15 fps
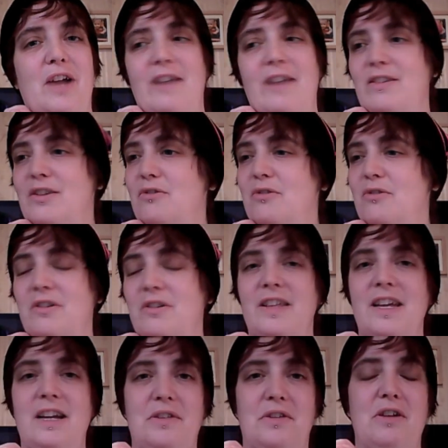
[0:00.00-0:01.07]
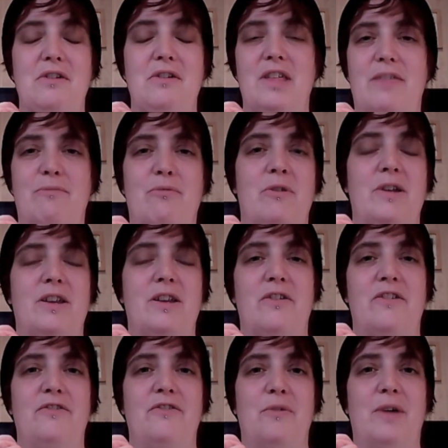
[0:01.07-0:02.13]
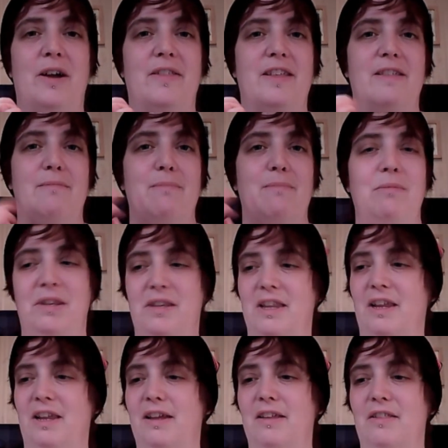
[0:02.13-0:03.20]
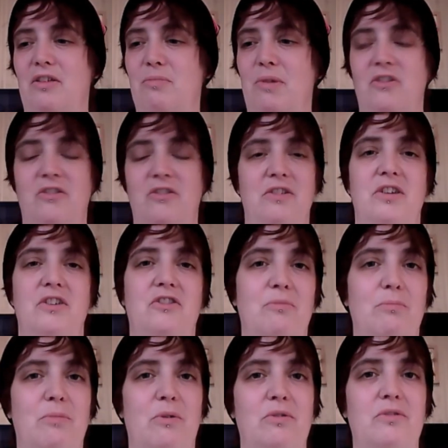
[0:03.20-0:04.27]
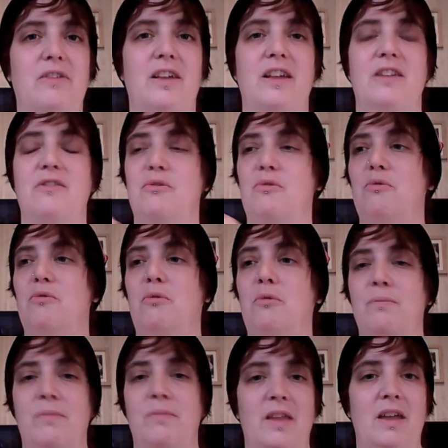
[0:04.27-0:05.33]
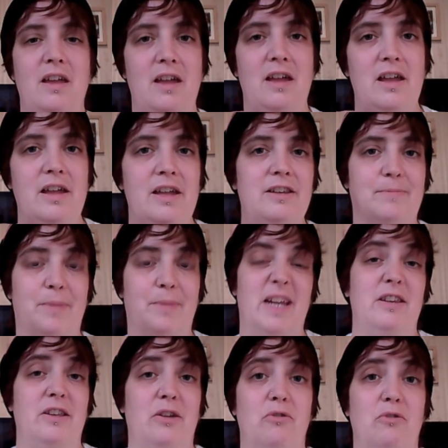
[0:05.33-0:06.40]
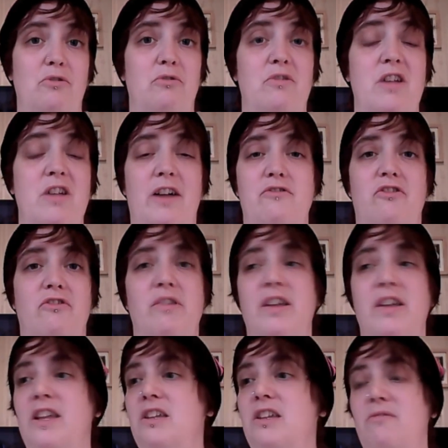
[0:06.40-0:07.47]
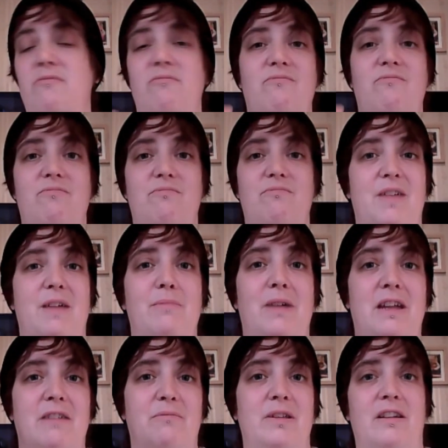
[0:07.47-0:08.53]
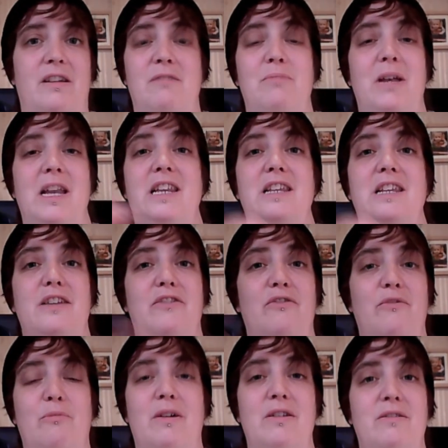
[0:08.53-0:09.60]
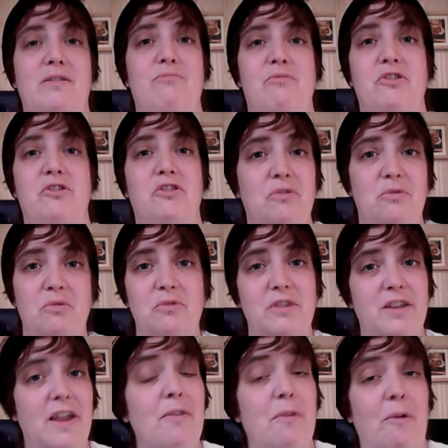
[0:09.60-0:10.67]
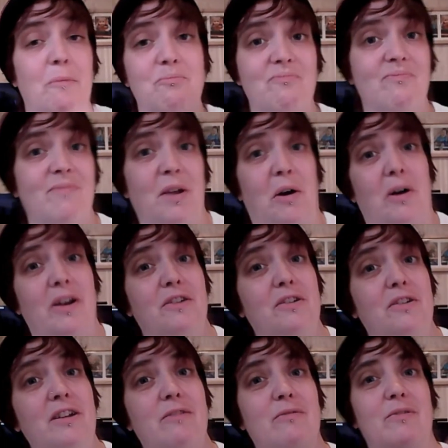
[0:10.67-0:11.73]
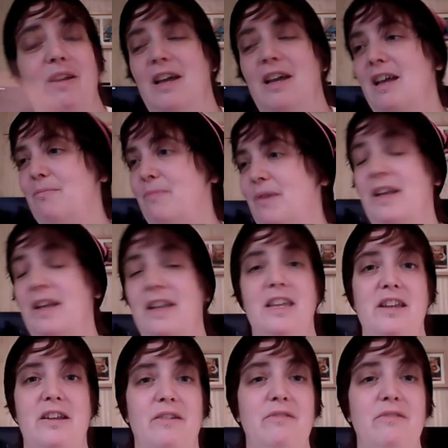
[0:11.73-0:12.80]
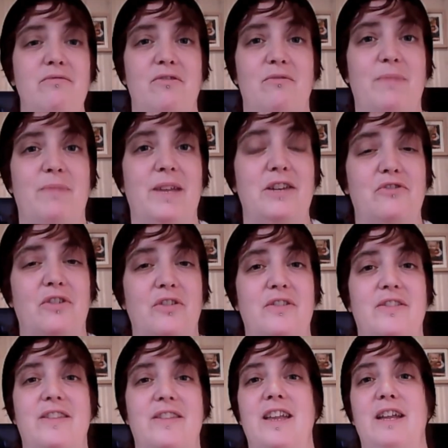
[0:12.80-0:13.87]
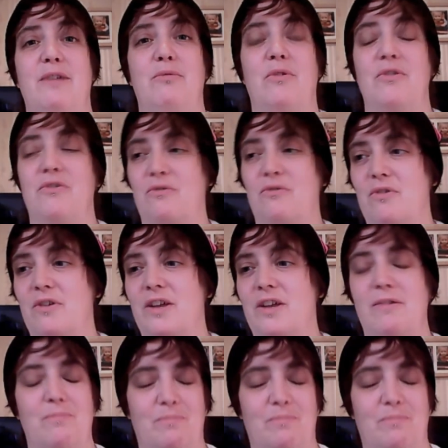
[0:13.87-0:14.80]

have a little look at that, because I know there's probably a lot of you out there that maybe didn't get the special edition box sets, or depending on your country, there may have been a completely different one produced altogether. I don't know. But, you know, sort of be interesting to hear what sort of like